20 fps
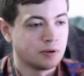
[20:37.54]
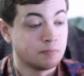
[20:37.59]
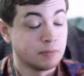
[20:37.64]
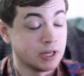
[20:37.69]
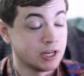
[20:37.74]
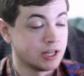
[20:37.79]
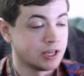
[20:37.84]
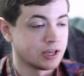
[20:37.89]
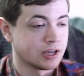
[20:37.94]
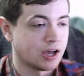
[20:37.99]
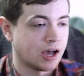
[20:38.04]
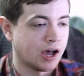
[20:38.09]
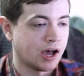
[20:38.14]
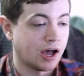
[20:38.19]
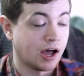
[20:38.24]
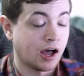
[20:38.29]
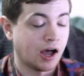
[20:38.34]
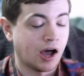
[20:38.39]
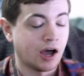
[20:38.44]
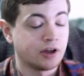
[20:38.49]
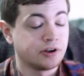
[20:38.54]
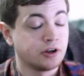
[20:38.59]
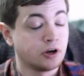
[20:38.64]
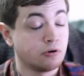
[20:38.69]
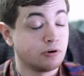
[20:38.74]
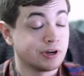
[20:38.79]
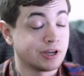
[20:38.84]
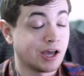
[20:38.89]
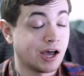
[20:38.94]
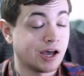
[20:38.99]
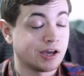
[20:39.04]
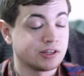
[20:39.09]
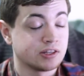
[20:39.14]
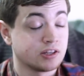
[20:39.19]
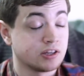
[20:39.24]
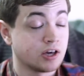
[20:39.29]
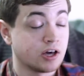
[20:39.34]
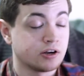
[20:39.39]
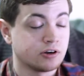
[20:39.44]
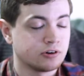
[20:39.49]
meaning I know a guy in
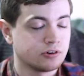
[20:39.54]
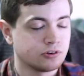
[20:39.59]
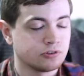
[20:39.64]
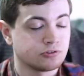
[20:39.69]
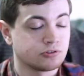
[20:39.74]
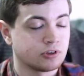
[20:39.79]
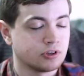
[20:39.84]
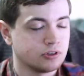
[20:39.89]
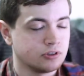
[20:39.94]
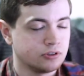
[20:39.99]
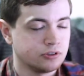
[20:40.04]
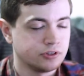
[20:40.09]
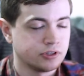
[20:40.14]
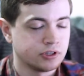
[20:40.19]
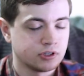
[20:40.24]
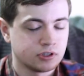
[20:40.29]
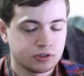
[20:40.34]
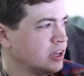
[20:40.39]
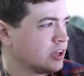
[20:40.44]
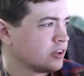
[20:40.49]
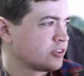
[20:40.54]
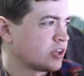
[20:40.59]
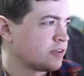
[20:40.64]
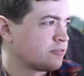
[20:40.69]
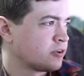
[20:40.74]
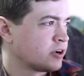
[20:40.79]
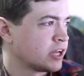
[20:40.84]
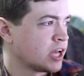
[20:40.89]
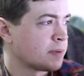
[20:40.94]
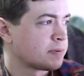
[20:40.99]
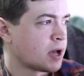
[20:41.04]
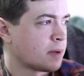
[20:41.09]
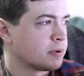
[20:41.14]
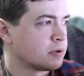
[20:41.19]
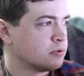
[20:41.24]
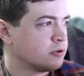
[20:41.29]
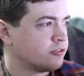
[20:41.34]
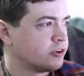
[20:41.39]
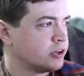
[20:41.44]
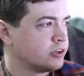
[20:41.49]
the Editors Guild. Aside for any
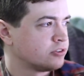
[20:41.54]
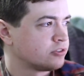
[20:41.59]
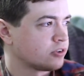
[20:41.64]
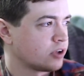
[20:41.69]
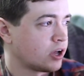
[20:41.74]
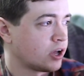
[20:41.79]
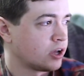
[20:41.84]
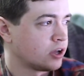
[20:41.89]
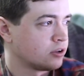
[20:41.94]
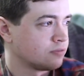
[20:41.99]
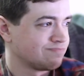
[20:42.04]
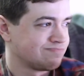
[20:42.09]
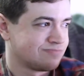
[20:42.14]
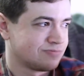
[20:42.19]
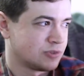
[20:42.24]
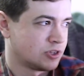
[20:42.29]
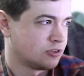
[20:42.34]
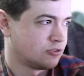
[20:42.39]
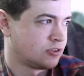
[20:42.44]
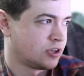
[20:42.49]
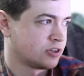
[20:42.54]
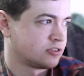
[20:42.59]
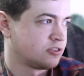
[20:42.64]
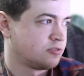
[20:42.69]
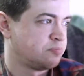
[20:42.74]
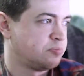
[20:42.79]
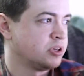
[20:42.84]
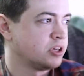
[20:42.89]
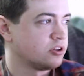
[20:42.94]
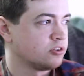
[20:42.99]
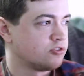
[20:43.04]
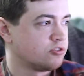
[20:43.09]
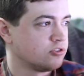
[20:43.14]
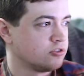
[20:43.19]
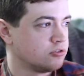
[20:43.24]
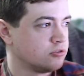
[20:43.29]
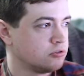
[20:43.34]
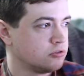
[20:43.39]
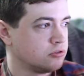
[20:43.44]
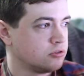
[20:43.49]
upcoming movies, Detective
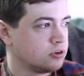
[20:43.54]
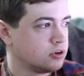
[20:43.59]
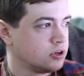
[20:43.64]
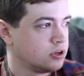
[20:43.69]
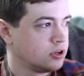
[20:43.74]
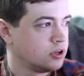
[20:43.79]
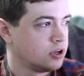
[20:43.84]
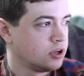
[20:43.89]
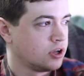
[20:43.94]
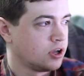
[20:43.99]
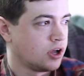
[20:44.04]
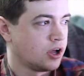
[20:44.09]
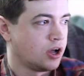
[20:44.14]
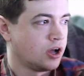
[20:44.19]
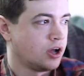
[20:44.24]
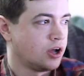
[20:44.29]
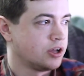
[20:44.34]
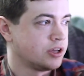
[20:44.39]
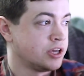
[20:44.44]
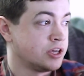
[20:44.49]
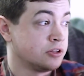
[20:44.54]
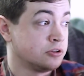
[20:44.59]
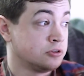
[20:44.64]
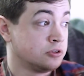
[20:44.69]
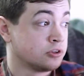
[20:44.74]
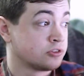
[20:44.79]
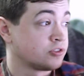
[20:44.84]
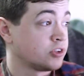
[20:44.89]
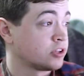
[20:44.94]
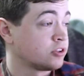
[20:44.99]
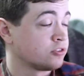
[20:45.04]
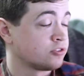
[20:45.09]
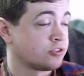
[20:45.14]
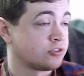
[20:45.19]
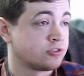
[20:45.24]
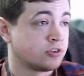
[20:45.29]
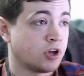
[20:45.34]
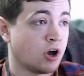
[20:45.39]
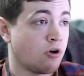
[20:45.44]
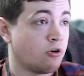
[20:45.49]
Pikachu. It looks like they're
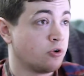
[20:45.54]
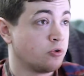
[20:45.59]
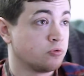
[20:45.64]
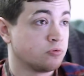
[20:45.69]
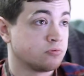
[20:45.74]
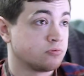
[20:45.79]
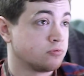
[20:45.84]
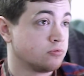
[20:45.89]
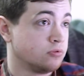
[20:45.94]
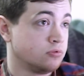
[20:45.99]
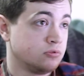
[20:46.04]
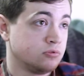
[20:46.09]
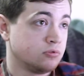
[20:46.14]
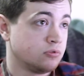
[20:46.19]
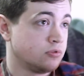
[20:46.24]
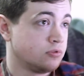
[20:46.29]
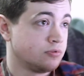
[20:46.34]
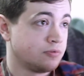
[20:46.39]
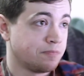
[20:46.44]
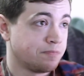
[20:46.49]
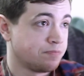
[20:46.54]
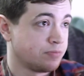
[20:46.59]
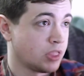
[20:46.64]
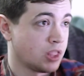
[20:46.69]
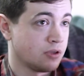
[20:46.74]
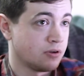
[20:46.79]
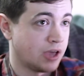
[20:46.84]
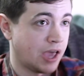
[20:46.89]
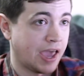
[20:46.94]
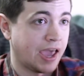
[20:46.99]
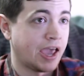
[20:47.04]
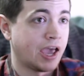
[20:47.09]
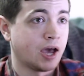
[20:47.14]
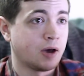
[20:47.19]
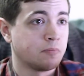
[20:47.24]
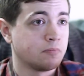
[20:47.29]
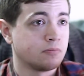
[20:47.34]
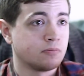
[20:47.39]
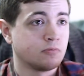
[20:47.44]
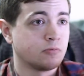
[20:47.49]
just going
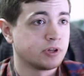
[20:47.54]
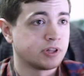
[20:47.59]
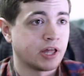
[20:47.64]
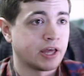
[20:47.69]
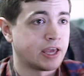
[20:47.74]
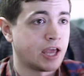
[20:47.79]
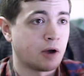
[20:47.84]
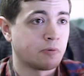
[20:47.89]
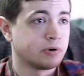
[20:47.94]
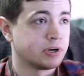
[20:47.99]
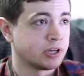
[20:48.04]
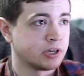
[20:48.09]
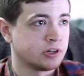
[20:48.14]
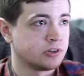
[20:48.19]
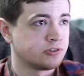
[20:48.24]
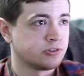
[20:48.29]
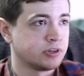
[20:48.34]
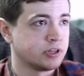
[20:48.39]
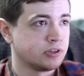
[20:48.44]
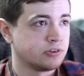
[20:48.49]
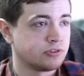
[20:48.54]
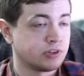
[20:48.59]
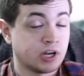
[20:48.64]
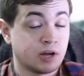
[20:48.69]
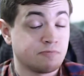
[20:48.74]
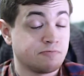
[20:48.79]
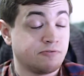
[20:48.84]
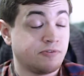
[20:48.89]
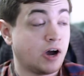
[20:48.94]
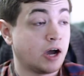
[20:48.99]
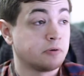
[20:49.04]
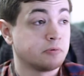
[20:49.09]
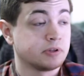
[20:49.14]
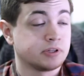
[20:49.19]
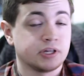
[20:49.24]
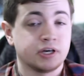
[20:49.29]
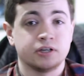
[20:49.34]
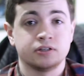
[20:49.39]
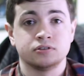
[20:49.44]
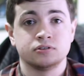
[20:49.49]
ham with like how ridiculous it is, and I'm fine
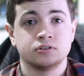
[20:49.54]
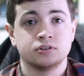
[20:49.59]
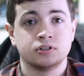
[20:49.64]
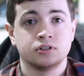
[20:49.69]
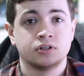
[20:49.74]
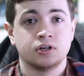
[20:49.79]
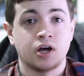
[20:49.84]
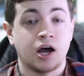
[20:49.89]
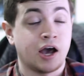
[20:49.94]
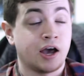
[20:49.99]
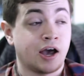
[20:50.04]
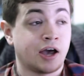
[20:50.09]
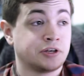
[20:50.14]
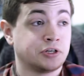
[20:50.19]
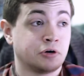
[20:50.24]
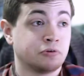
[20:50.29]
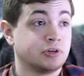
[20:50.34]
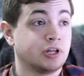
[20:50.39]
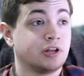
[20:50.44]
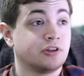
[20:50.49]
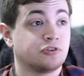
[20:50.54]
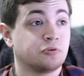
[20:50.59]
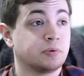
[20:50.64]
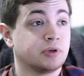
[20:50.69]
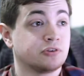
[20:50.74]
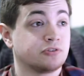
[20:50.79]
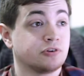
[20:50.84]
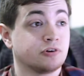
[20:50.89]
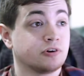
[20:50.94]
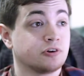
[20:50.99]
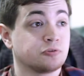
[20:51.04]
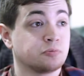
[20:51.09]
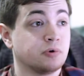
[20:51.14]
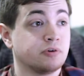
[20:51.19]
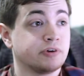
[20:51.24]
with that. I, I don't need it to be a serious